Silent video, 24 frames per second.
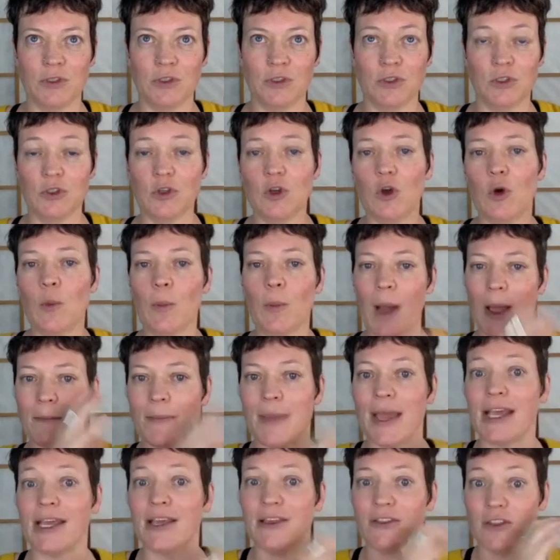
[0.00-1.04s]
do by
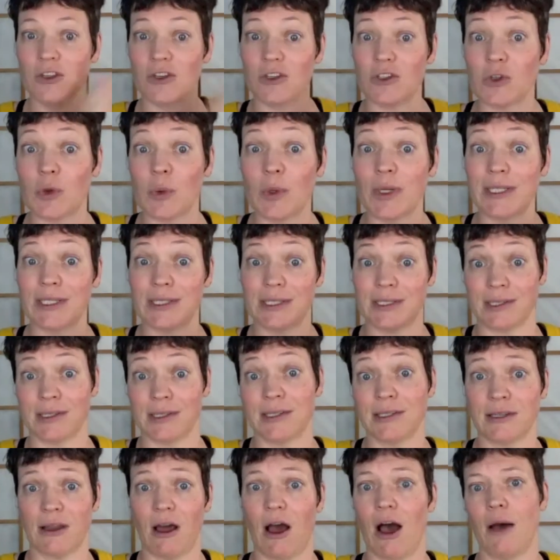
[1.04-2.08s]
making the choice to
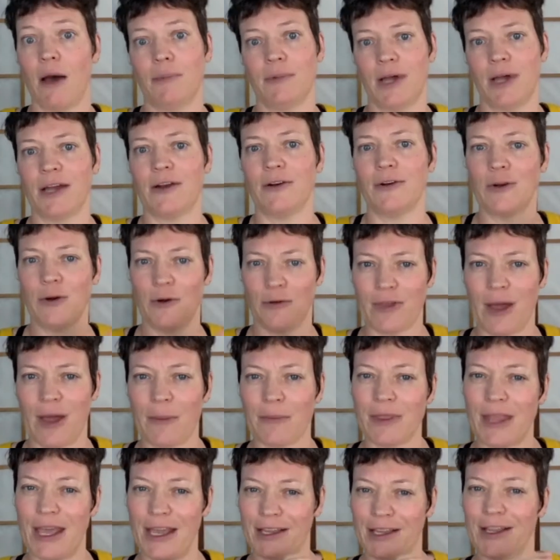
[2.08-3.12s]
stop. I don't know if
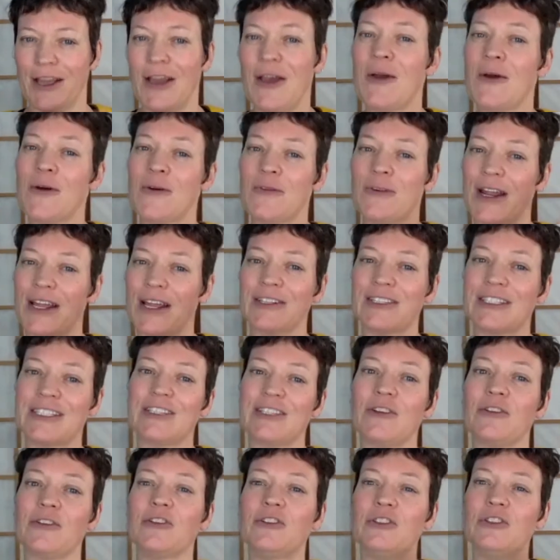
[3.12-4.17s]
that like right, you're
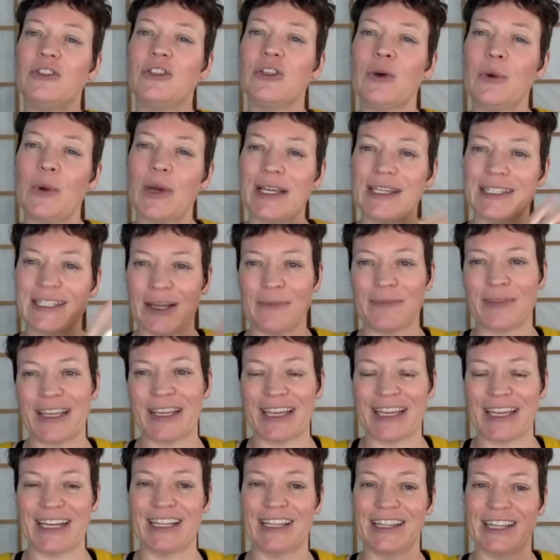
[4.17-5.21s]
Absolutely. still doing
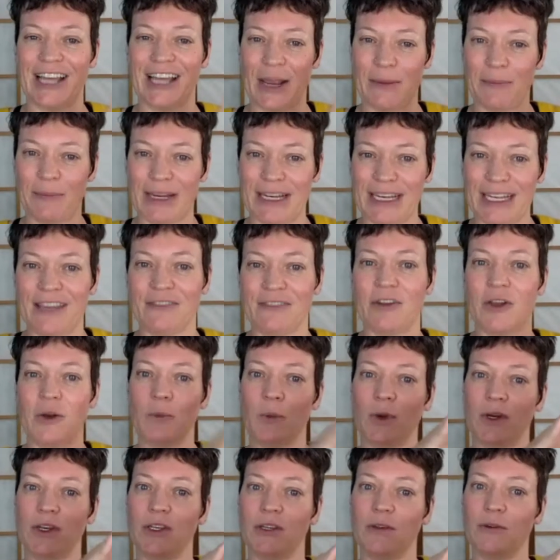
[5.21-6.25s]
something in alignment even
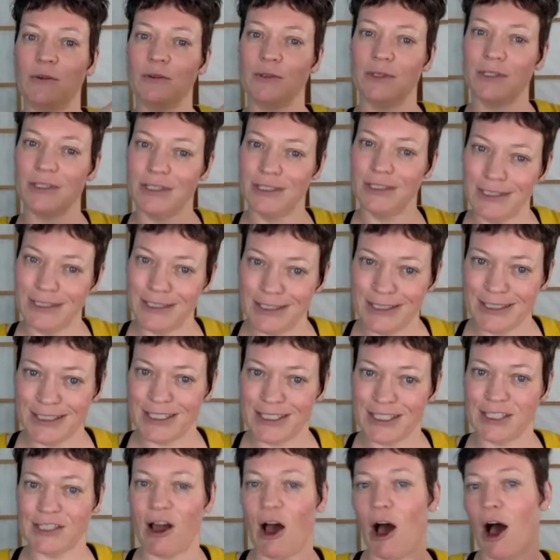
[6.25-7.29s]
when you
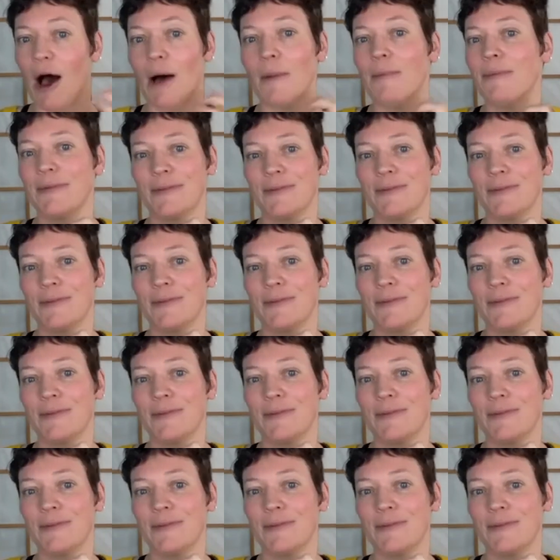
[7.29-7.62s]
stop. It's